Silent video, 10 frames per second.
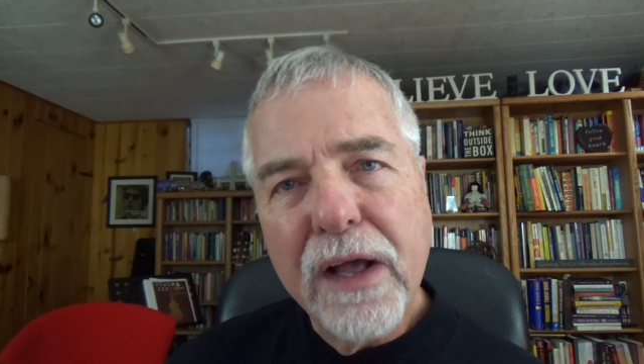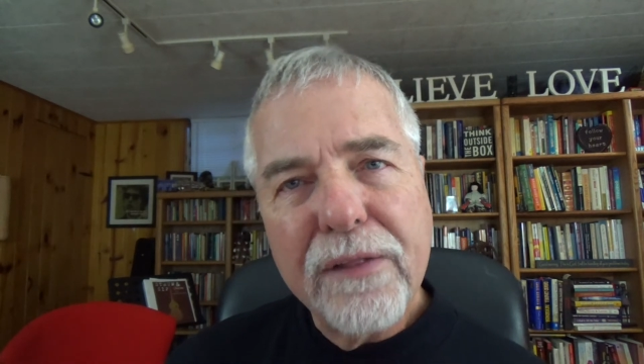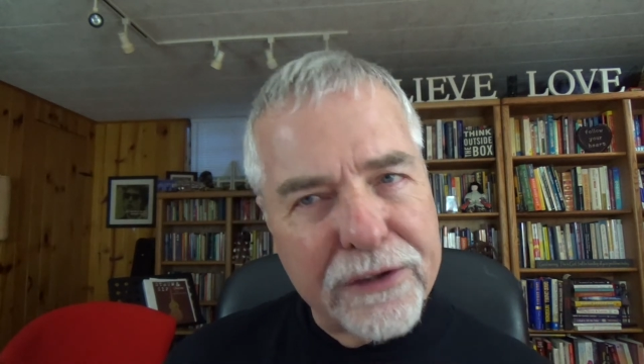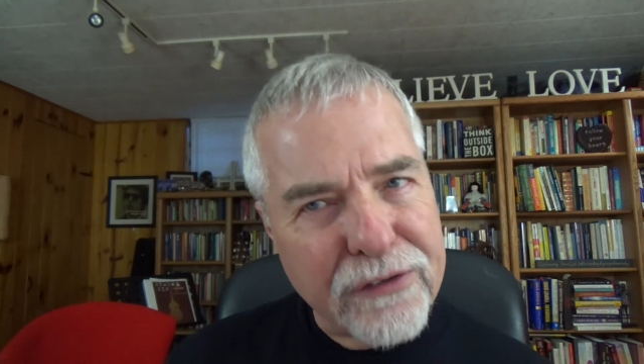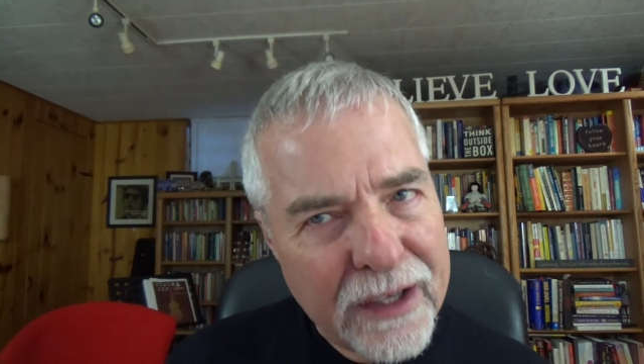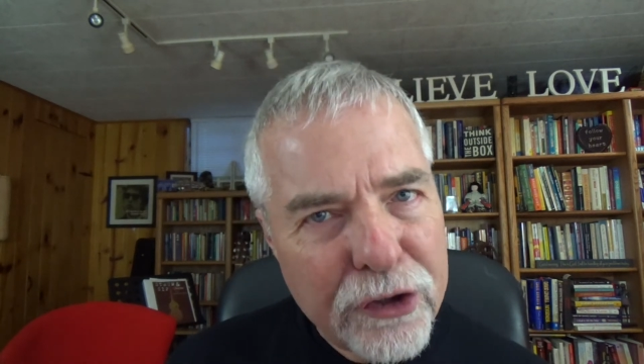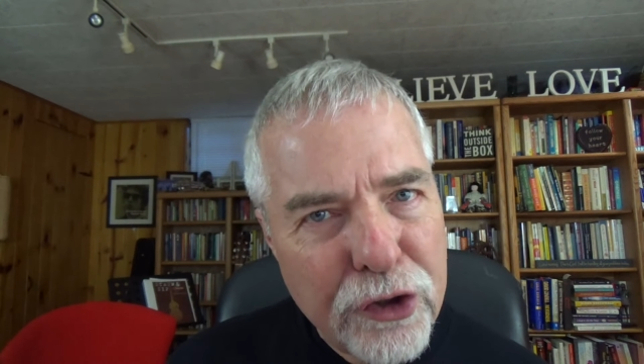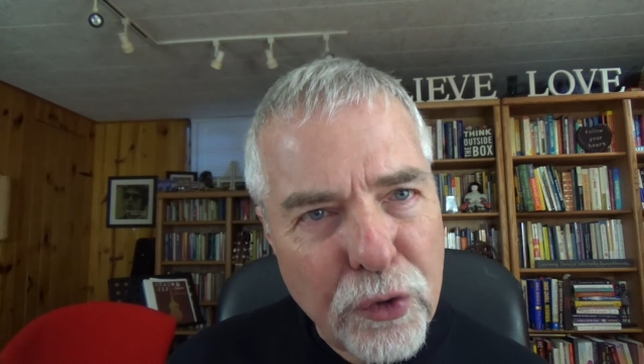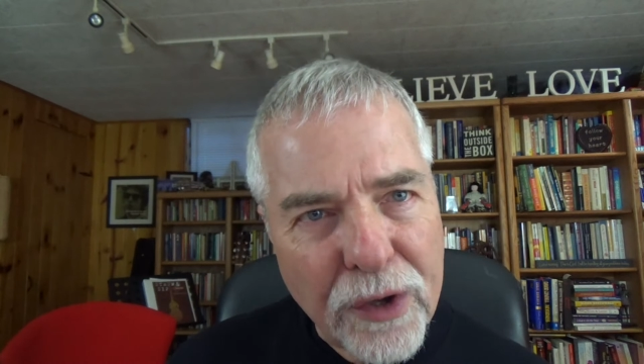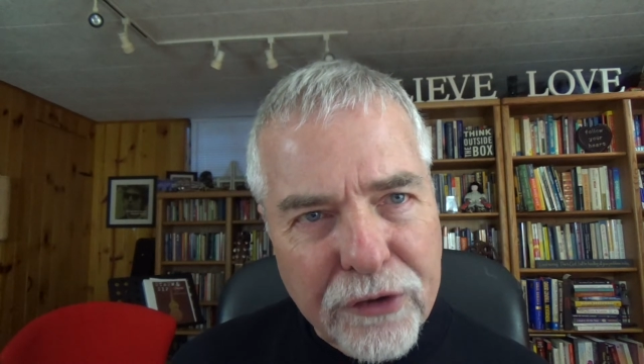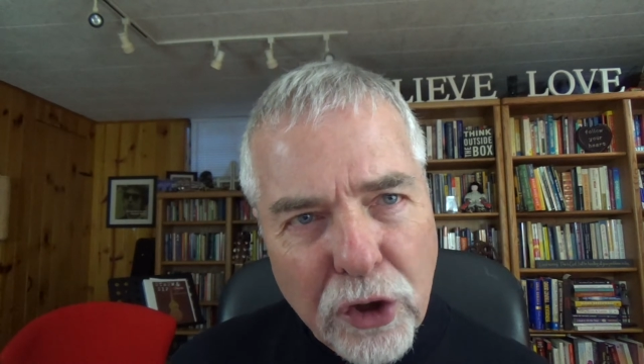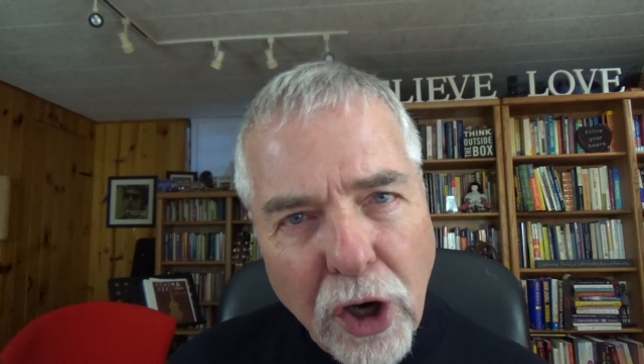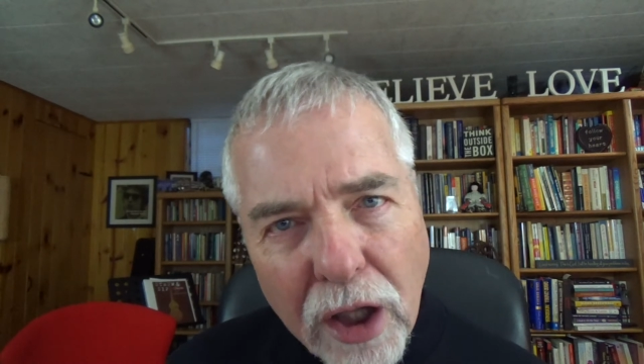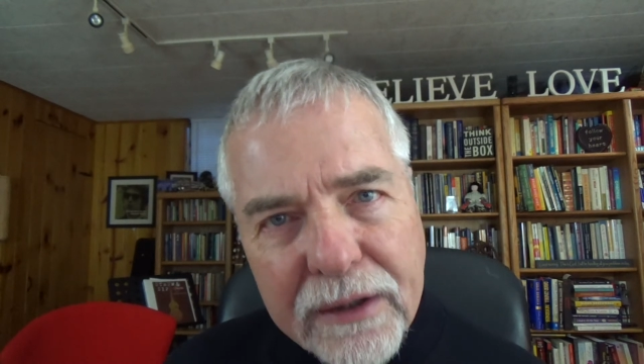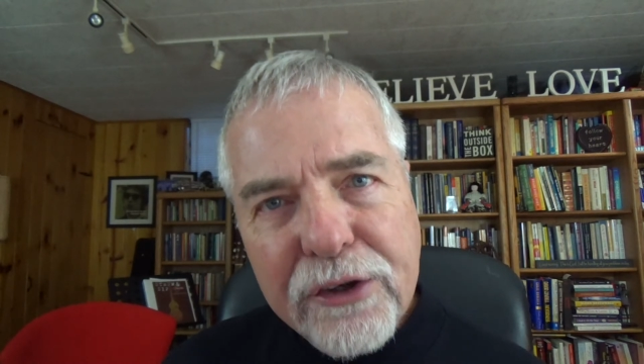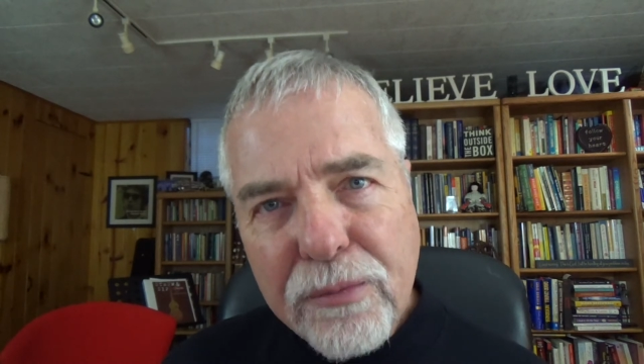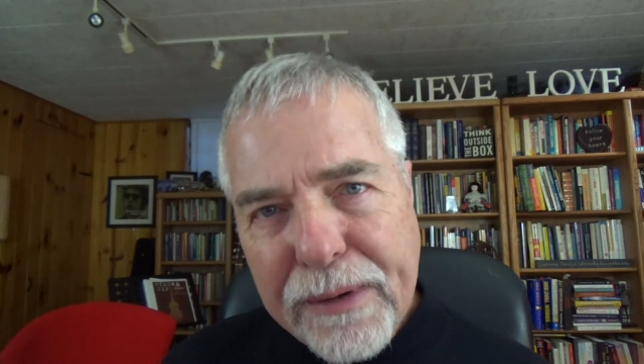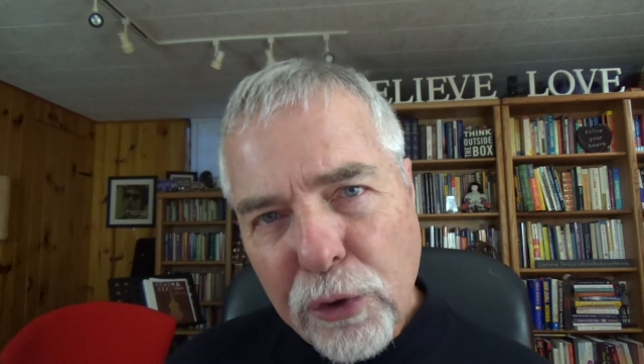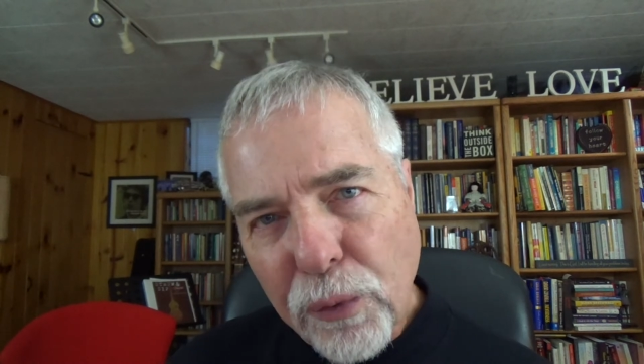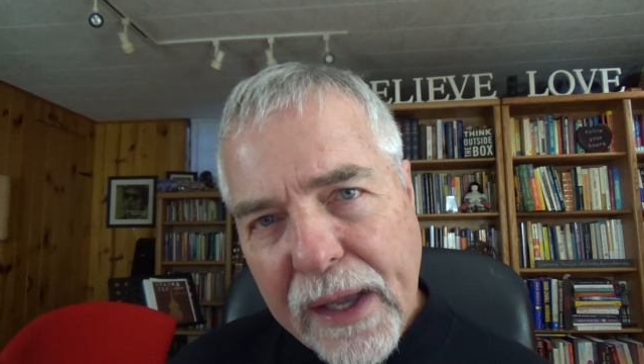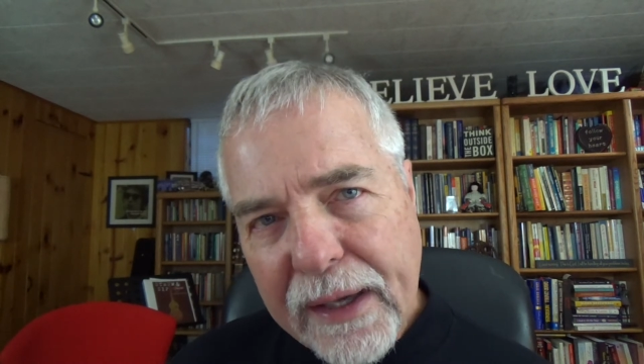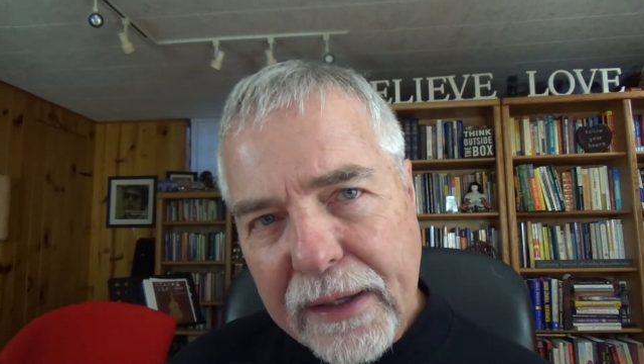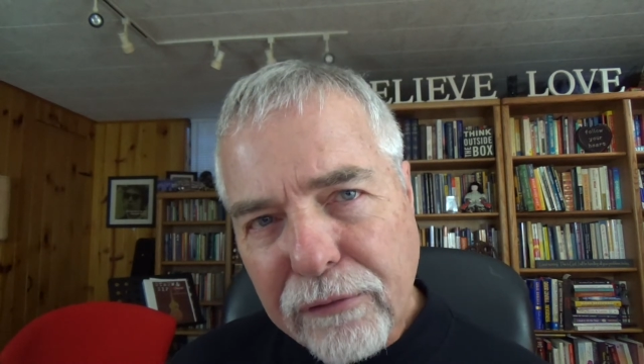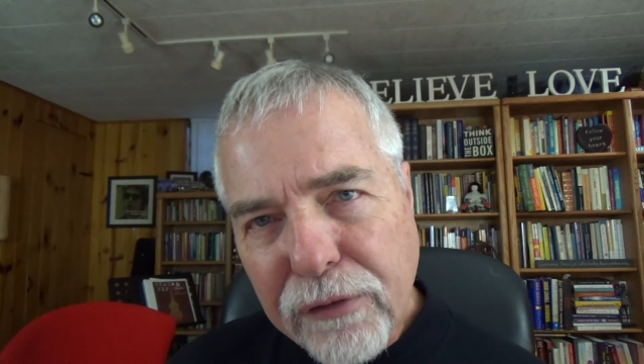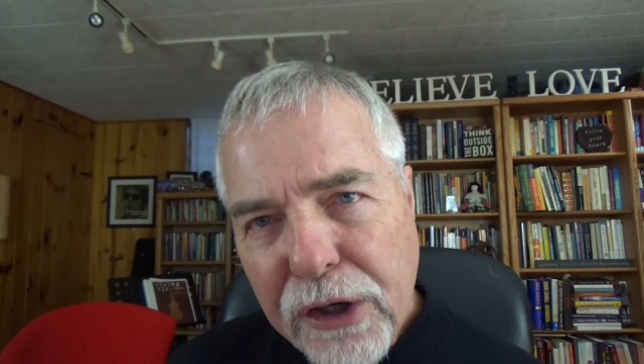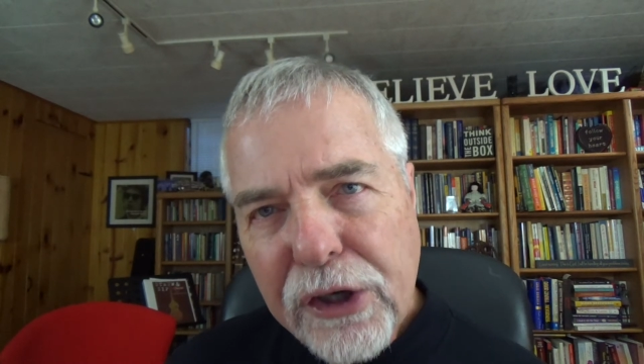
that's in you is a calling to be creative,